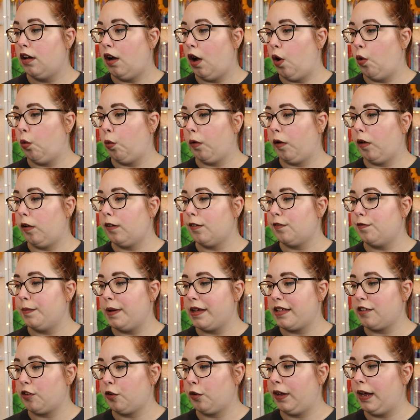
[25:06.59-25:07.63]
a world of
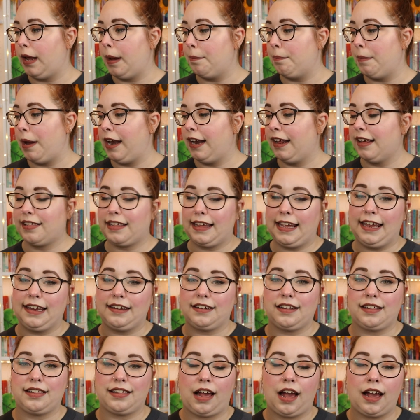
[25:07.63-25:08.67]
mystery, menace,
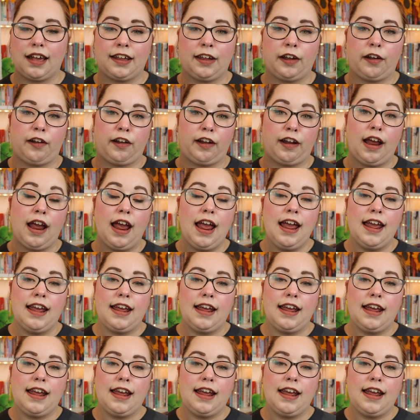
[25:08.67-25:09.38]
and desire.